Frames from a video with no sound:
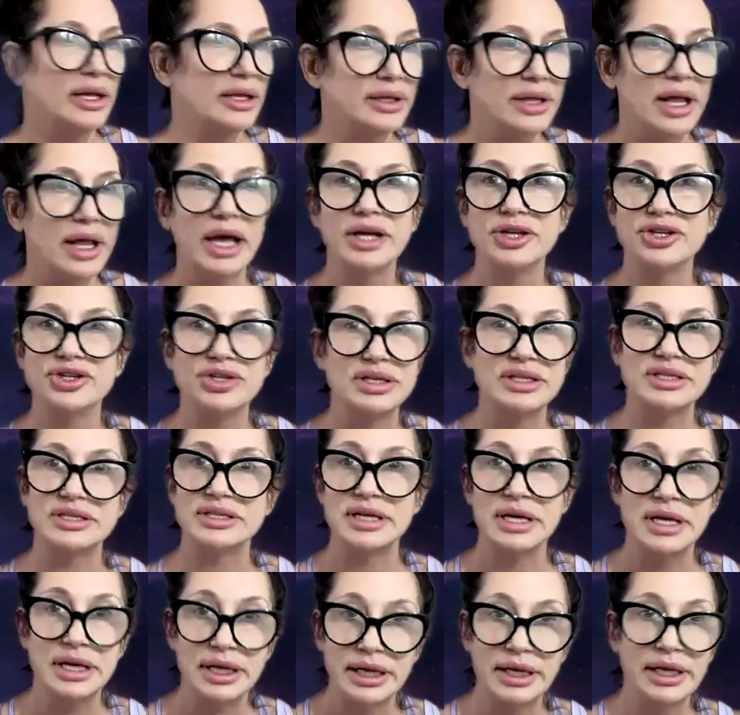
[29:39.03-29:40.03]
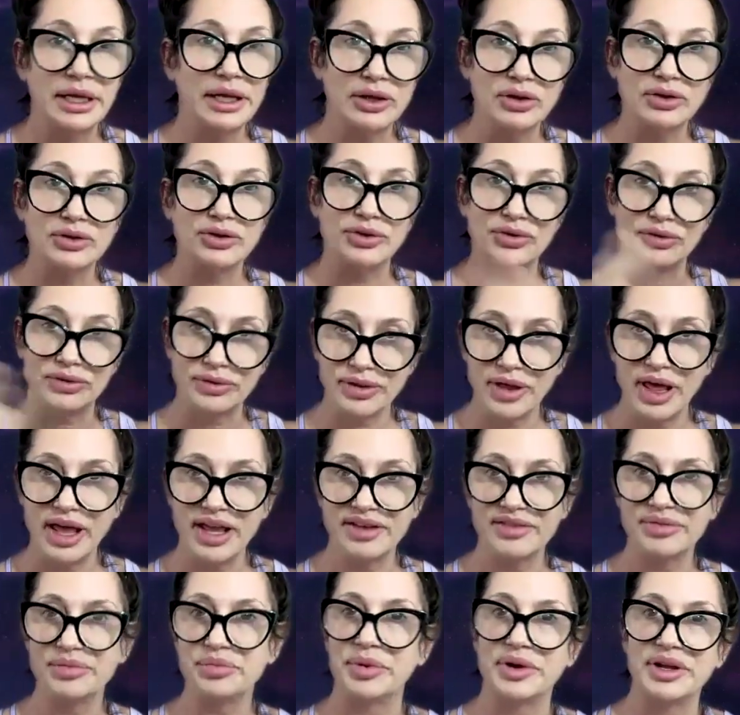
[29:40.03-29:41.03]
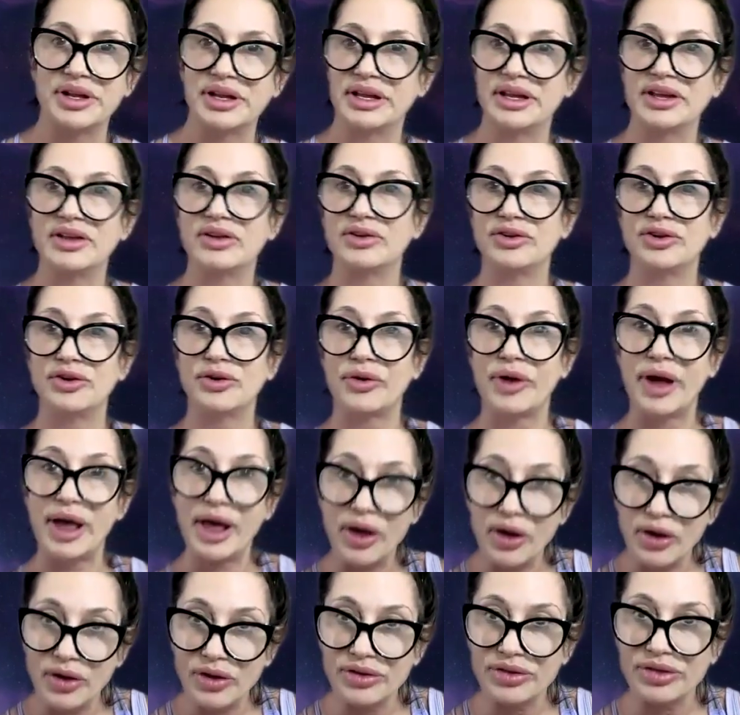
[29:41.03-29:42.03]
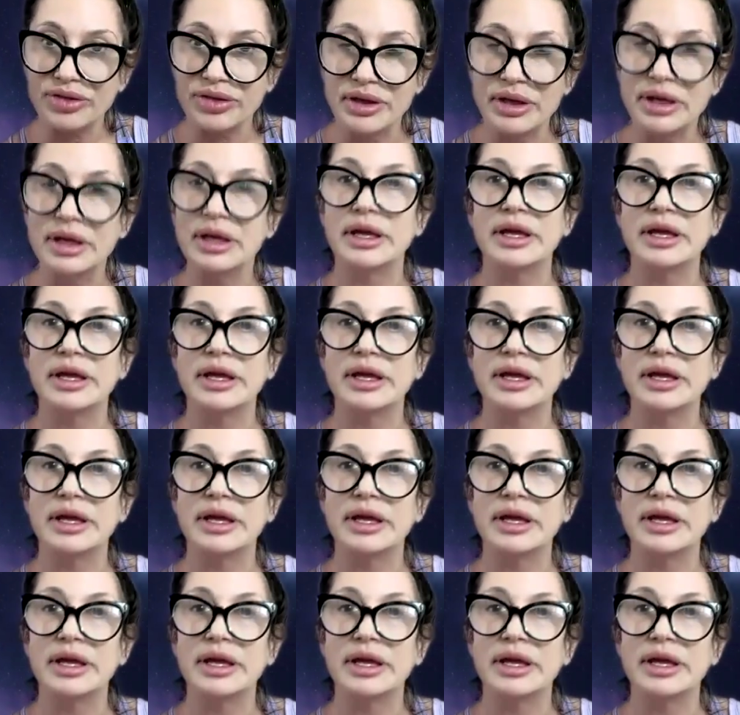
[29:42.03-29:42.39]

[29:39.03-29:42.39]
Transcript: not just heal your life, but heal your health,